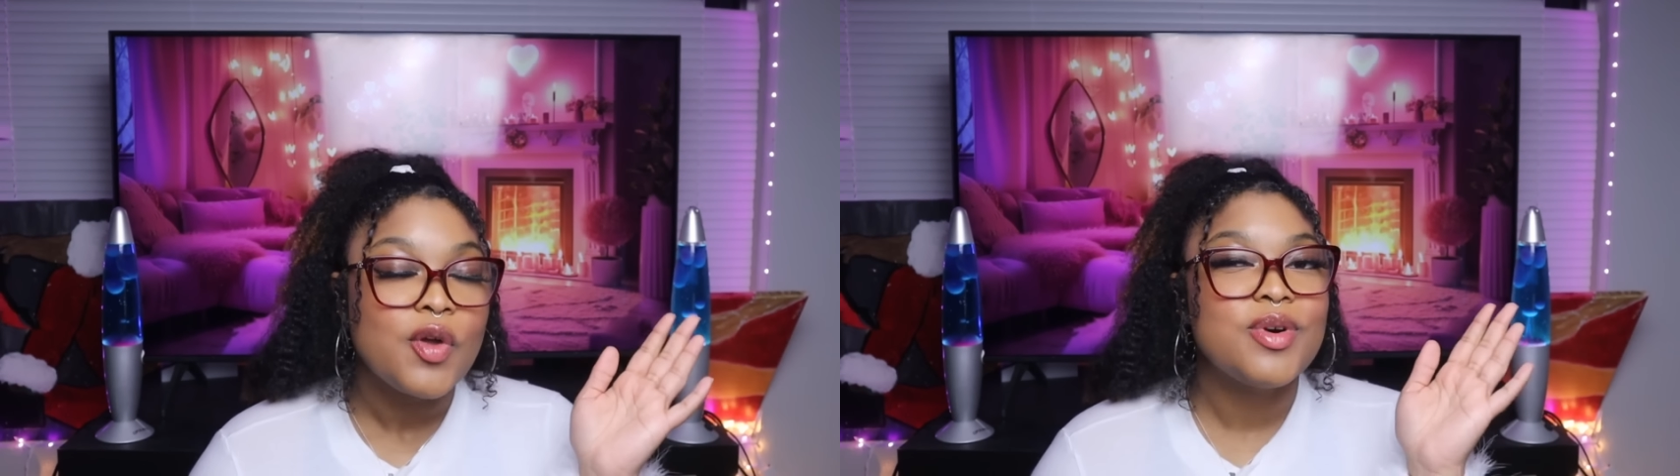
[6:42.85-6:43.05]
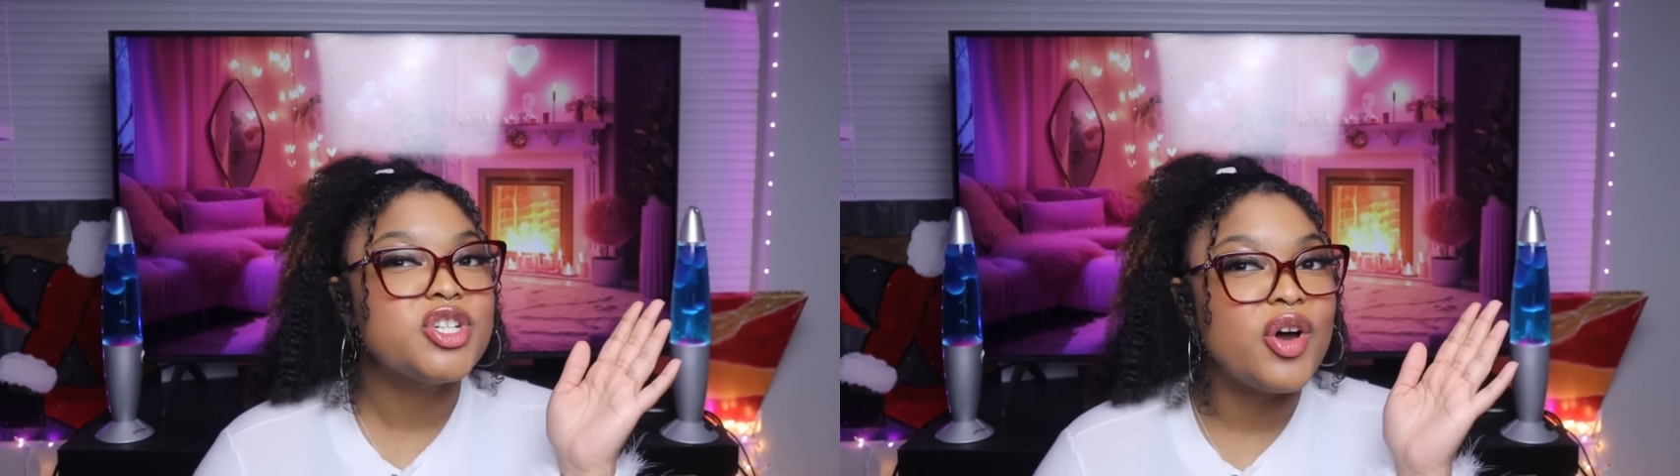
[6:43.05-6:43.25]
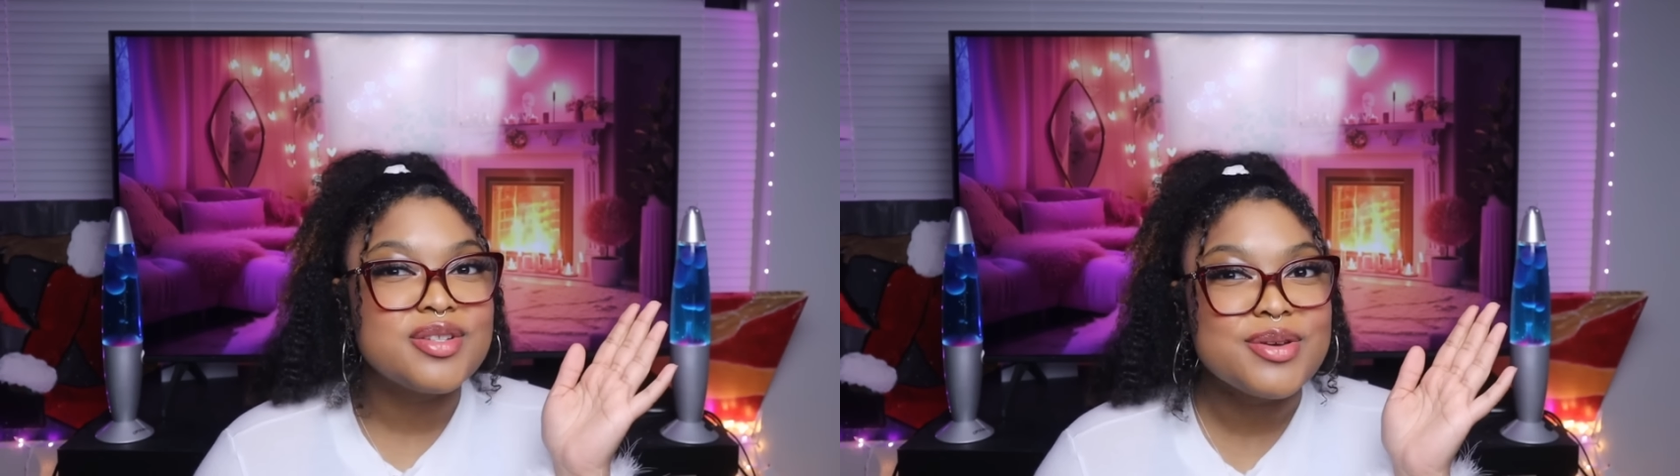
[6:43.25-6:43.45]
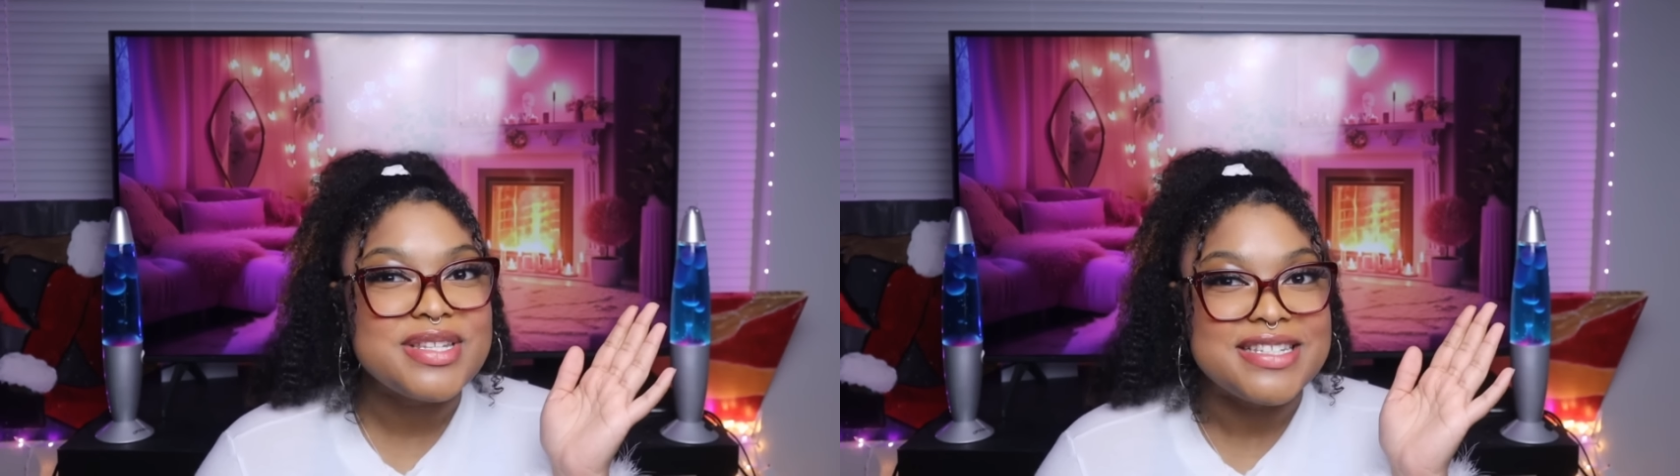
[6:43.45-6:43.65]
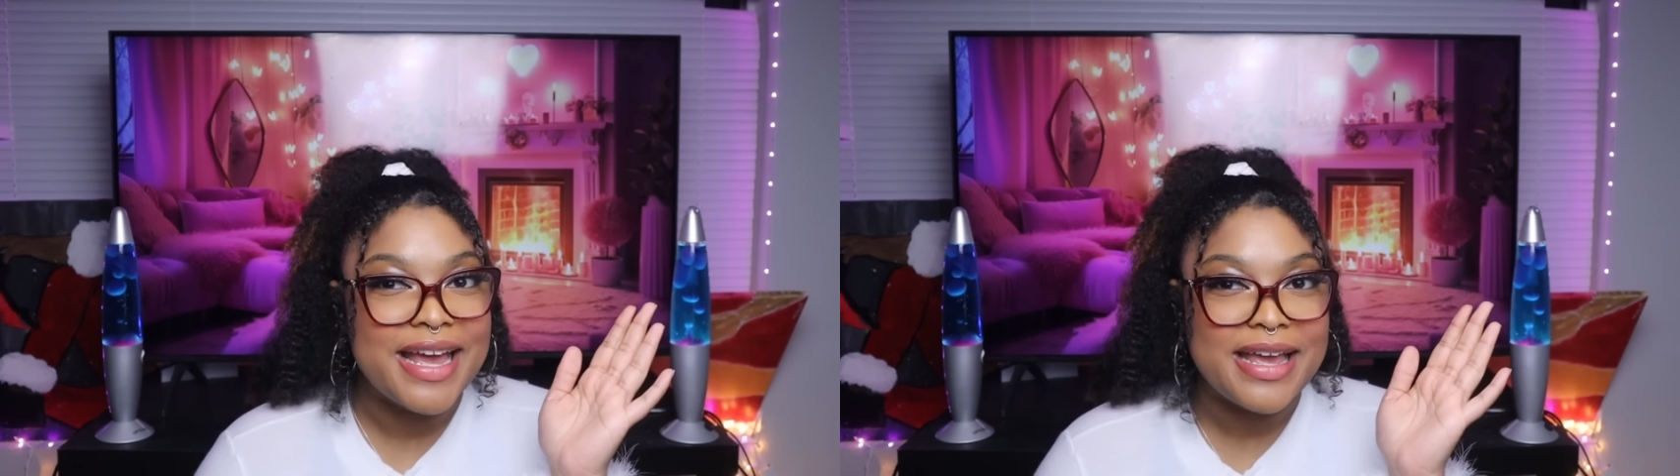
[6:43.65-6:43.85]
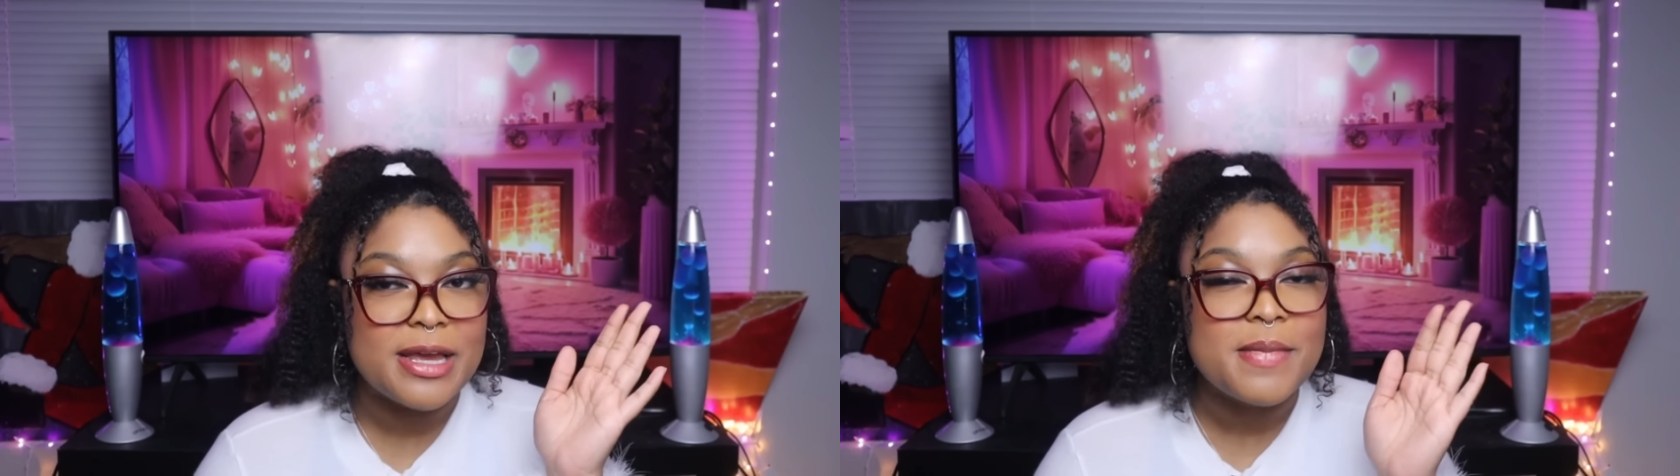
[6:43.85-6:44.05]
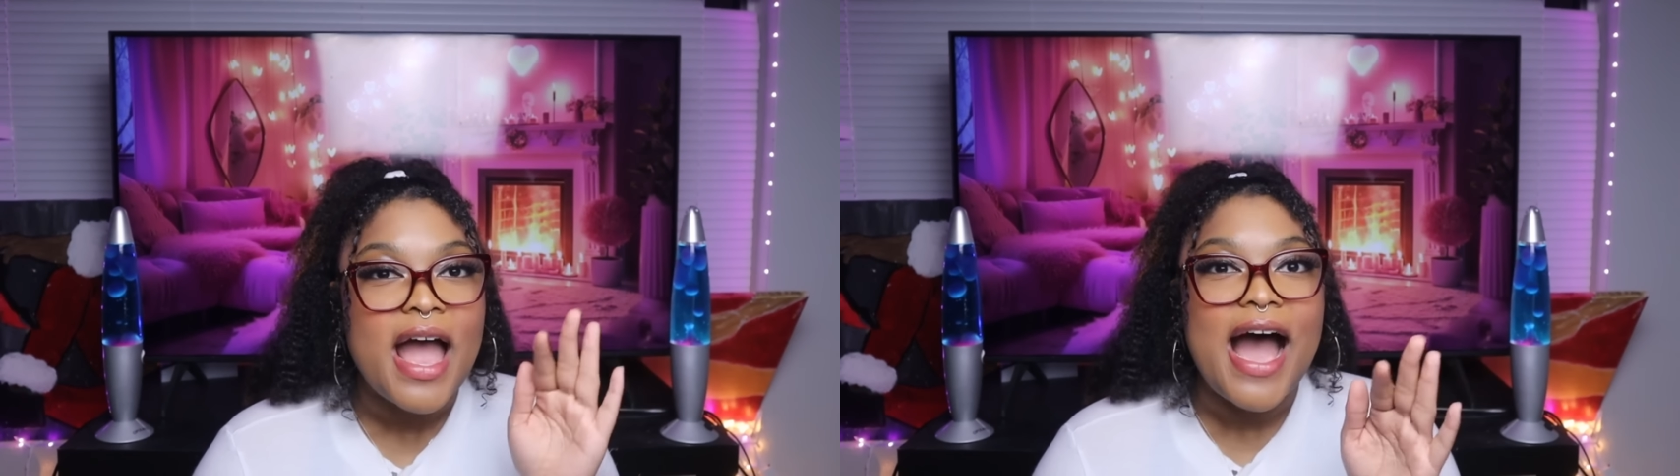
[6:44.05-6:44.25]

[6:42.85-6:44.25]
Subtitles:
which also same.